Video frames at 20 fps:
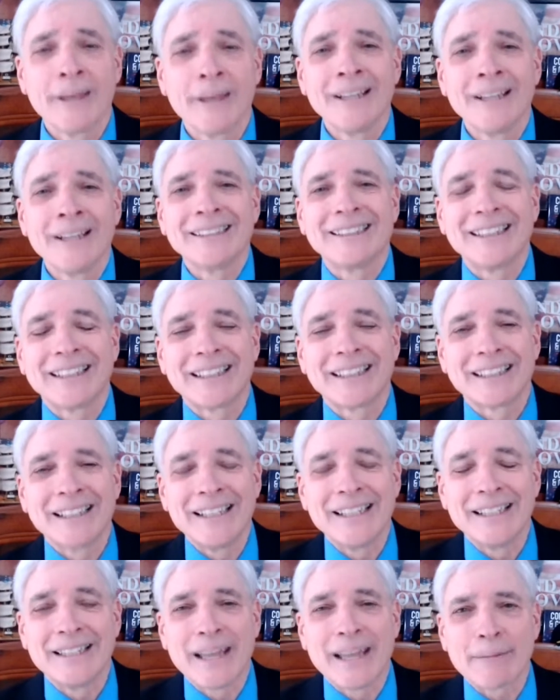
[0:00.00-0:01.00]

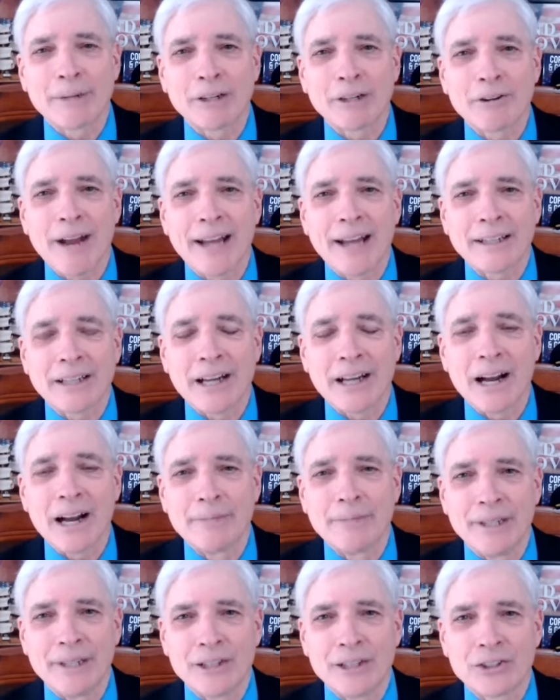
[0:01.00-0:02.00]
the Democrat
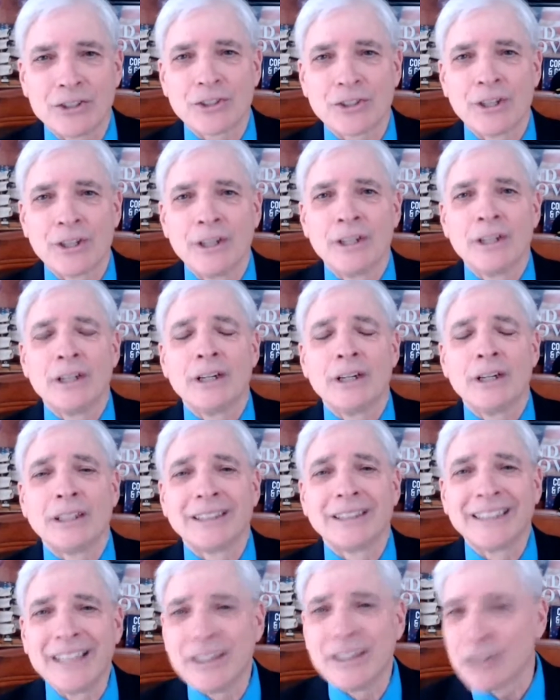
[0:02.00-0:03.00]
communist
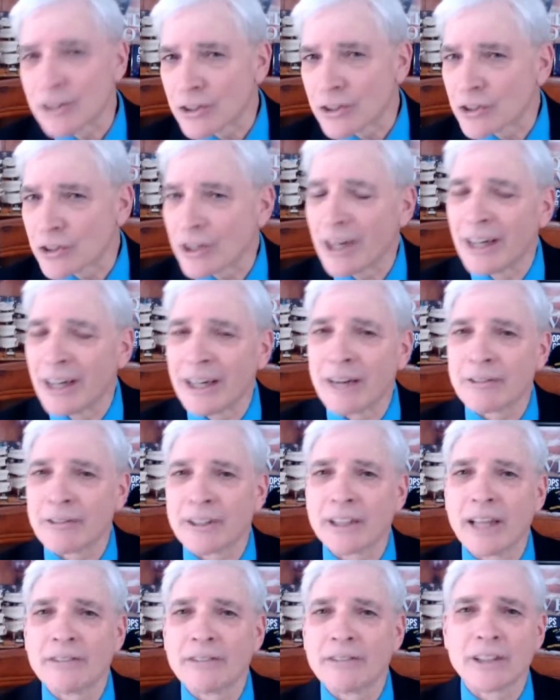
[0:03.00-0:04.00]
leaders on every
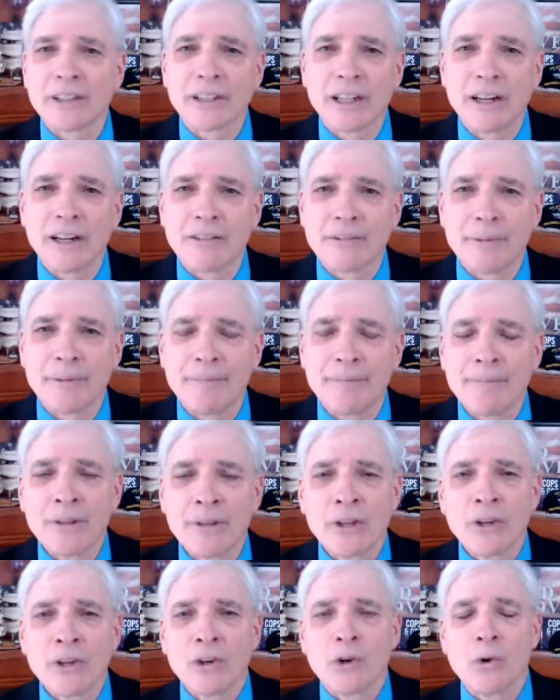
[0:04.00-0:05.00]
level of government
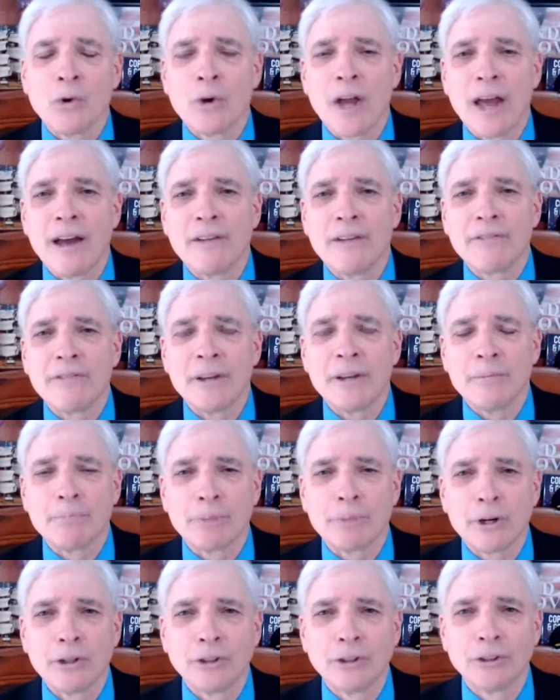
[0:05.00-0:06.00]
who have
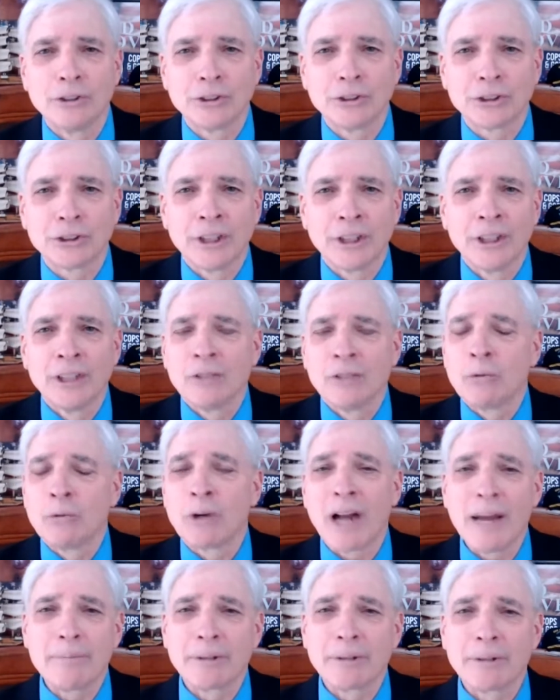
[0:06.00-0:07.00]
imposed what
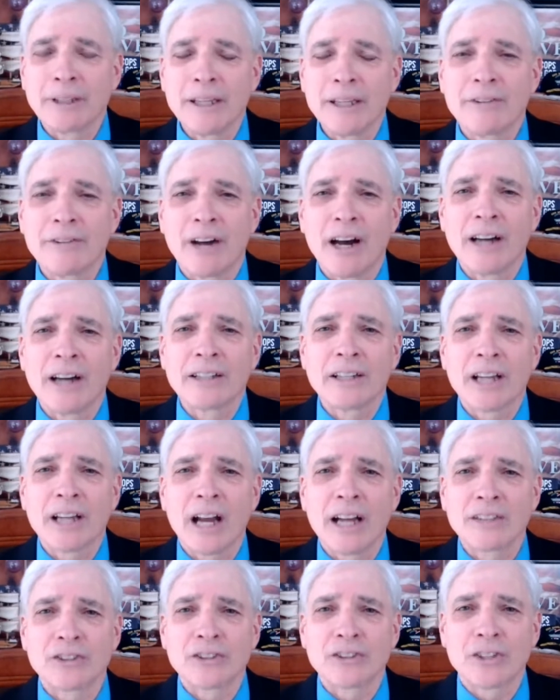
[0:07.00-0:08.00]
I believe
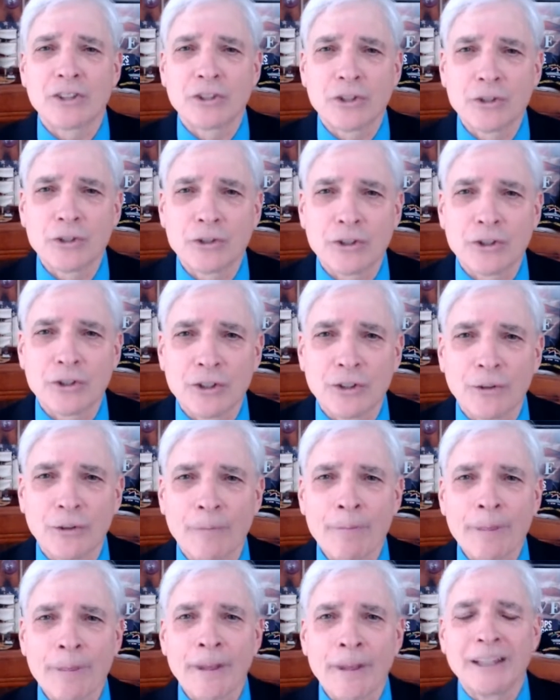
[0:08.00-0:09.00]

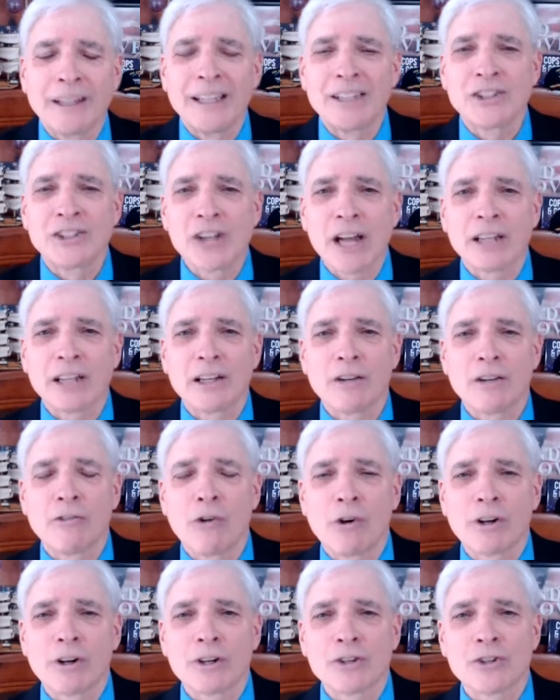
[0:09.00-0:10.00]
unconstitutional executive
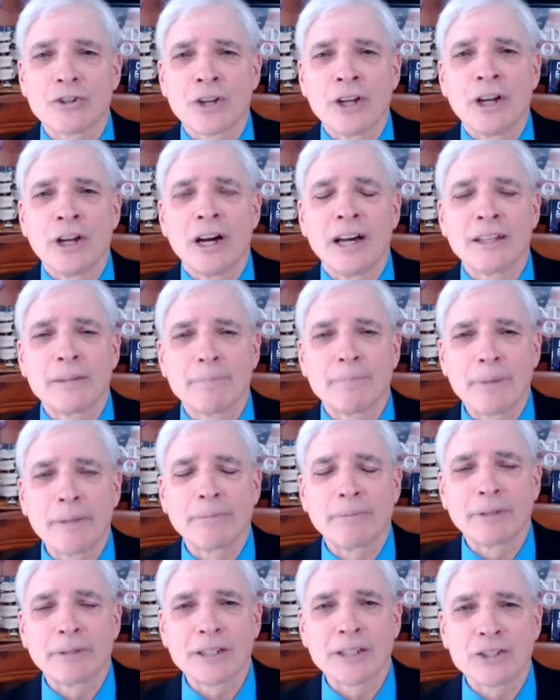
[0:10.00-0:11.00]
orders on the
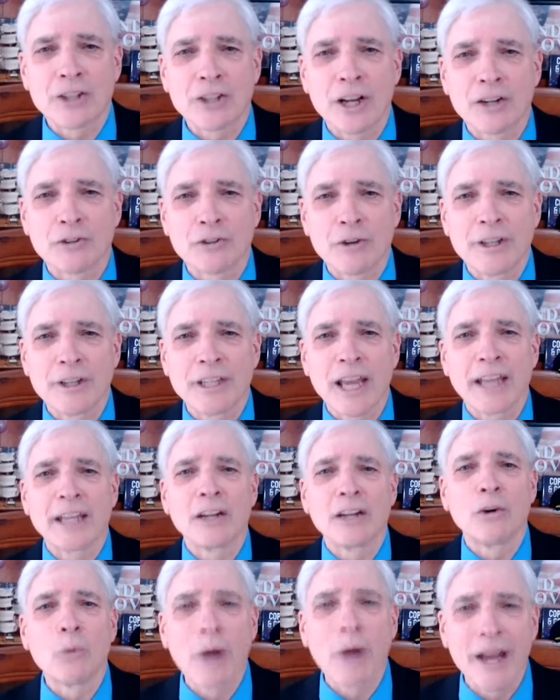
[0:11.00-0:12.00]
people of this country,
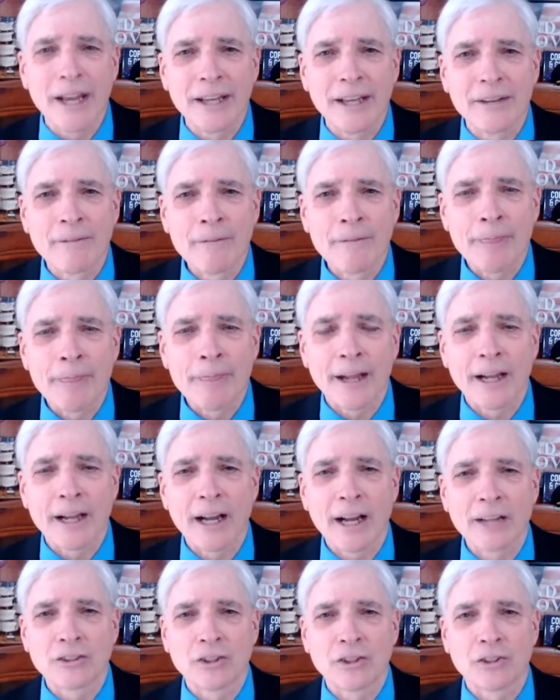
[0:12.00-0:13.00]
taking away their
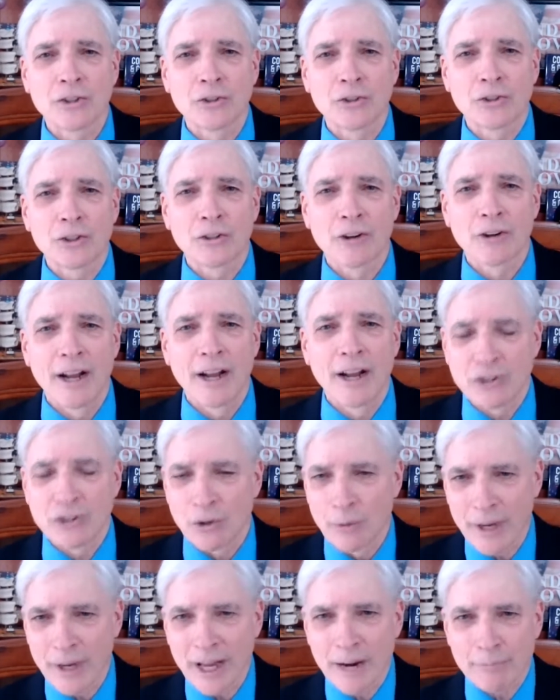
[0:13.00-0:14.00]
constitutional rights. So
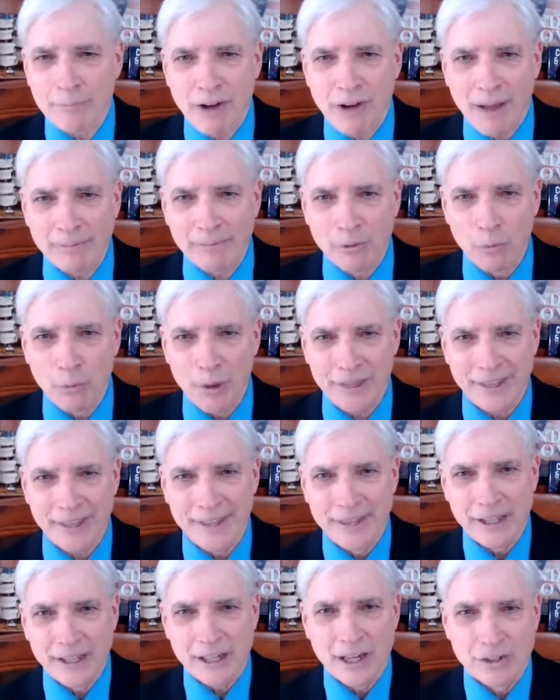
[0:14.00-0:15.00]
we got a problem within
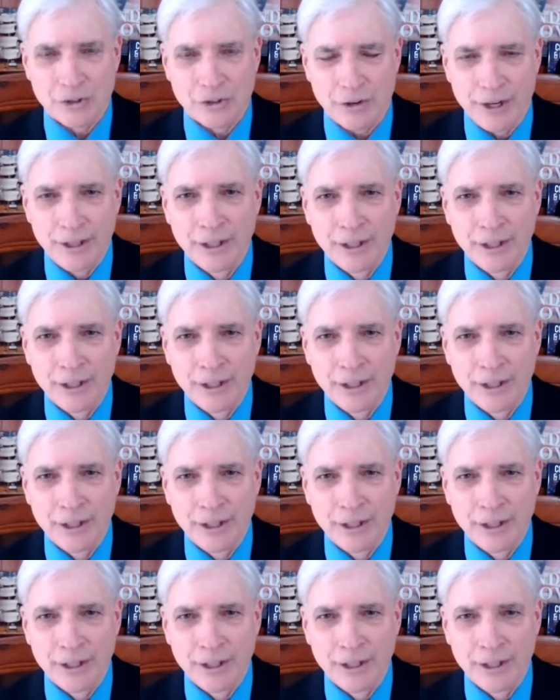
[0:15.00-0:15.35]
the country.